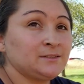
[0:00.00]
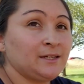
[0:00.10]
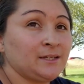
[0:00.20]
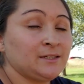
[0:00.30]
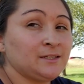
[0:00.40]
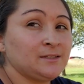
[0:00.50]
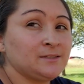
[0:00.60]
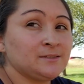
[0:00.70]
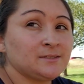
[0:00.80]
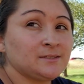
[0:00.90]

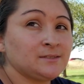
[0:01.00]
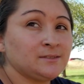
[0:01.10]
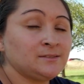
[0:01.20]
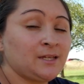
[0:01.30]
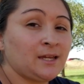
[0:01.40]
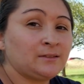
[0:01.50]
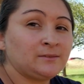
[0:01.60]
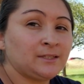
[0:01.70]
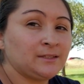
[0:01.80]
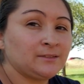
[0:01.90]
And yeah, I don't
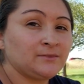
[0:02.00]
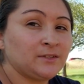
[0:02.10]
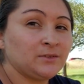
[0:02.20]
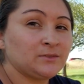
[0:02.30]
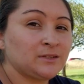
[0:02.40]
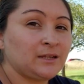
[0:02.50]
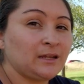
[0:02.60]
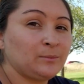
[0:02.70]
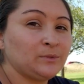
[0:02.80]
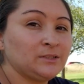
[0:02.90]
think this video is gonna
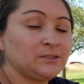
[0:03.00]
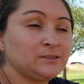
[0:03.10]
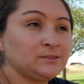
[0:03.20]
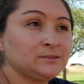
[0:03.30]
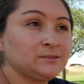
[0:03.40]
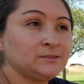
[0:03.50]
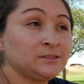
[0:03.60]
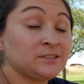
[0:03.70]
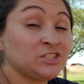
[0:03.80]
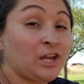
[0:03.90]
happen.
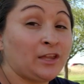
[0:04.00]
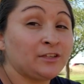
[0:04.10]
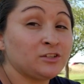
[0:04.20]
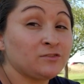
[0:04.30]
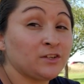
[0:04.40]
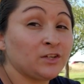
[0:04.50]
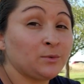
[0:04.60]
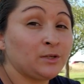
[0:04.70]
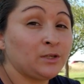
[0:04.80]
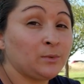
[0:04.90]
It's challenge video
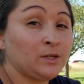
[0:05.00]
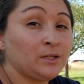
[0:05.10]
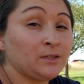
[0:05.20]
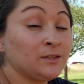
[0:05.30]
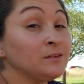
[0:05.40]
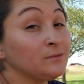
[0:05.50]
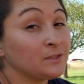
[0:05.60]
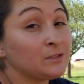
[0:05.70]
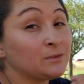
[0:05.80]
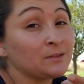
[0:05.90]
anyway. This
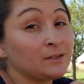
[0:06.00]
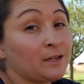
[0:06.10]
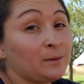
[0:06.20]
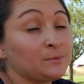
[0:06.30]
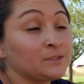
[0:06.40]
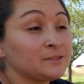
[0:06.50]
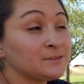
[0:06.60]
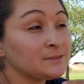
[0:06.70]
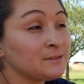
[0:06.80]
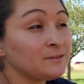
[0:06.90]
video is gonna happen because
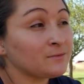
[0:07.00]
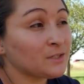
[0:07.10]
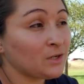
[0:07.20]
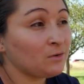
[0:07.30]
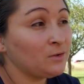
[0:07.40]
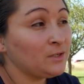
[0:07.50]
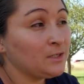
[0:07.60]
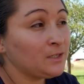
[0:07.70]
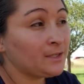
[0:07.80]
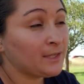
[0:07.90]
this is a video
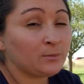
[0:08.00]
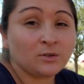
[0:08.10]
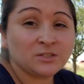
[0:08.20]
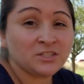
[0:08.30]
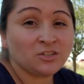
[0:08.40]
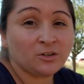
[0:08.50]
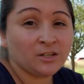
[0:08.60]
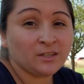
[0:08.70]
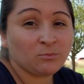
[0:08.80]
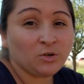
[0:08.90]
that we were just
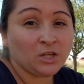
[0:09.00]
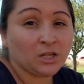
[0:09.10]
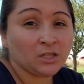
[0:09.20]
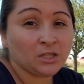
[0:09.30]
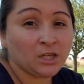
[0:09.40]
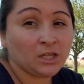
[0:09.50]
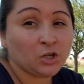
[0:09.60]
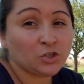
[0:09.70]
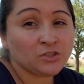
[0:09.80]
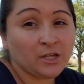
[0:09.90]
starting this morning, like
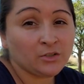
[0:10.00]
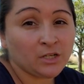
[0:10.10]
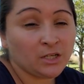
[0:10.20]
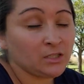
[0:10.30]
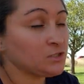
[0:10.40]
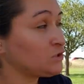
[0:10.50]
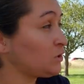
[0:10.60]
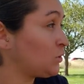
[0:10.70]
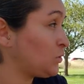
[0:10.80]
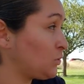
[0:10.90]
our Saturday. So.